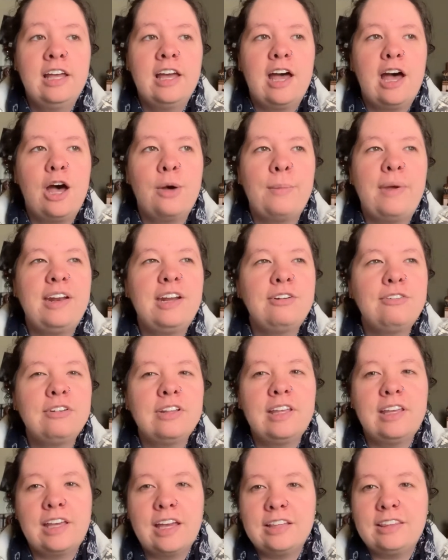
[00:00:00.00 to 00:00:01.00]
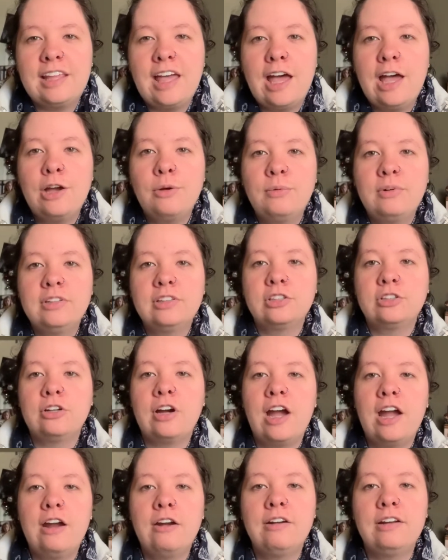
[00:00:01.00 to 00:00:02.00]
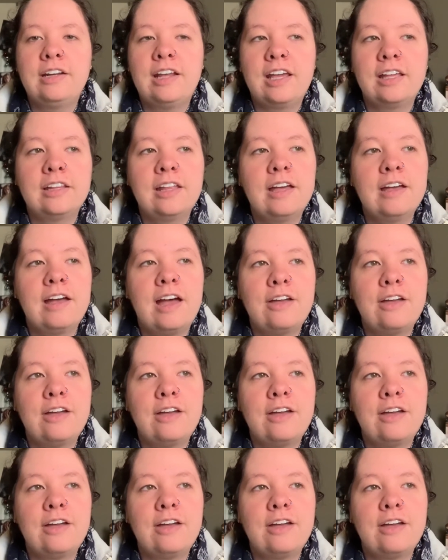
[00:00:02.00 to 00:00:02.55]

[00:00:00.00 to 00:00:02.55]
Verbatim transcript: Um, I didn't really get that with Crier and Ayla.